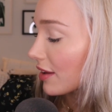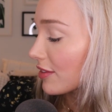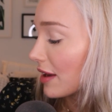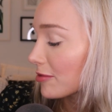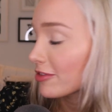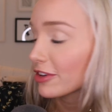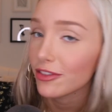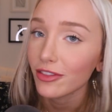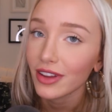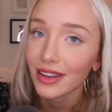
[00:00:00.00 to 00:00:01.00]

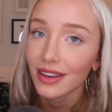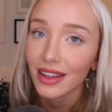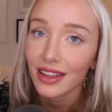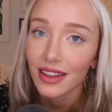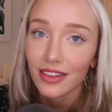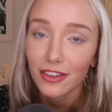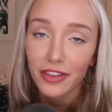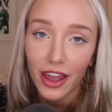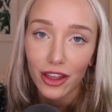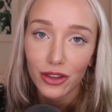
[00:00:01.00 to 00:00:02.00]
FabFitFun has
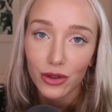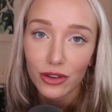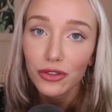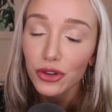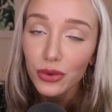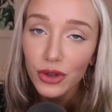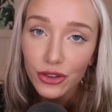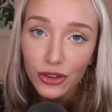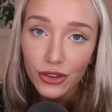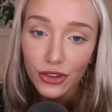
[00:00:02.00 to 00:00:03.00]
a value of
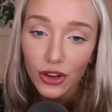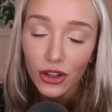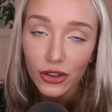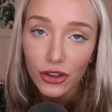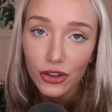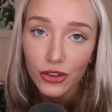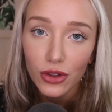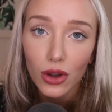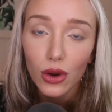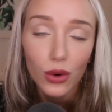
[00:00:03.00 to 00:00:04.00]
$200
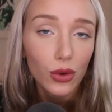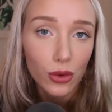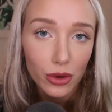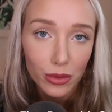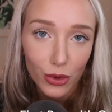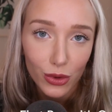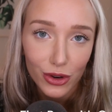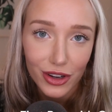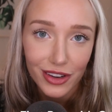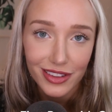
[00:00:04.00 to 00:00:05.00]
or
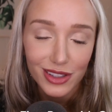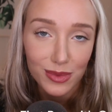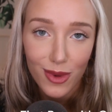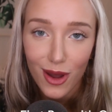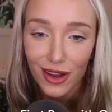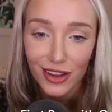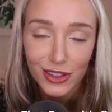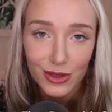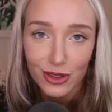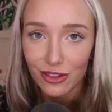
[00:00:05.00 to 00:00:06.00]
more. This
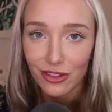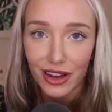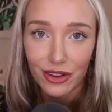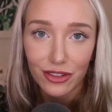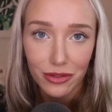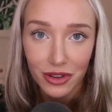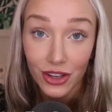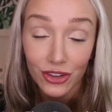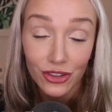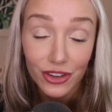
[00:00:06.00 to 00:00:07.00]
box is around
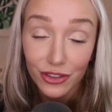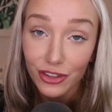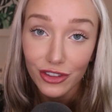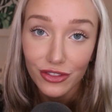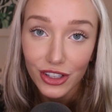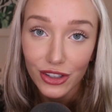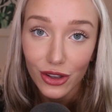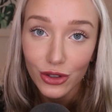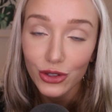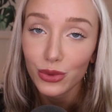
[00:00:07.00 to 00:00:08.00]

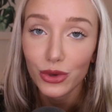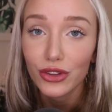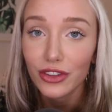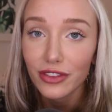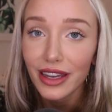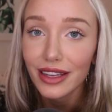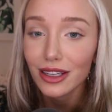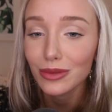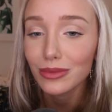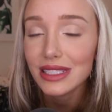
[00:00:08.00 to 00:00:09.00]
$350 worth of
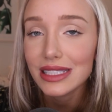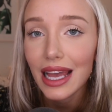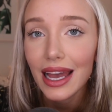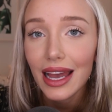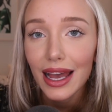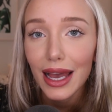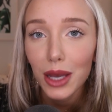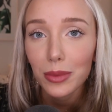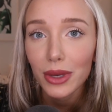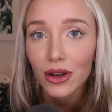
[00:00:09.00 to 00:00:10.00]
items,
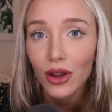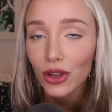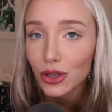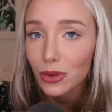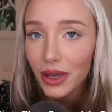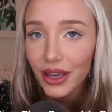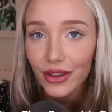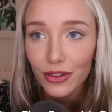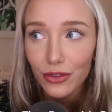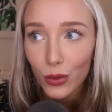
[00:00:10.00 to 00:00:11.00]
but all you pay
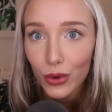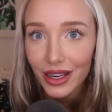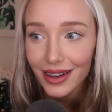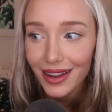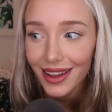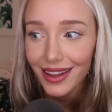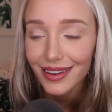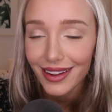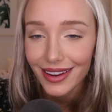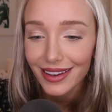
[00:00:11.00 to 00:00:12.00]
is
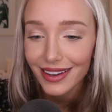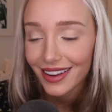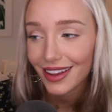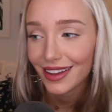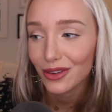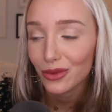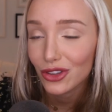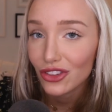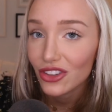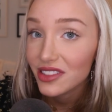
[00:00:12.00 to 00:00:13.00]
$49.99,
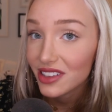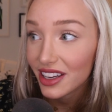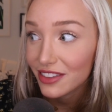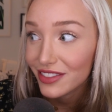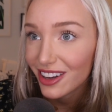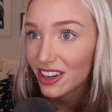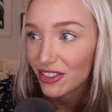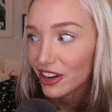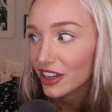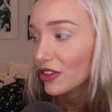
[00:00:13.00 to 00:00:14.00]
which is kind of
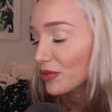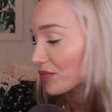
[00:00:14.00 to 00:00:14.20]
unreal.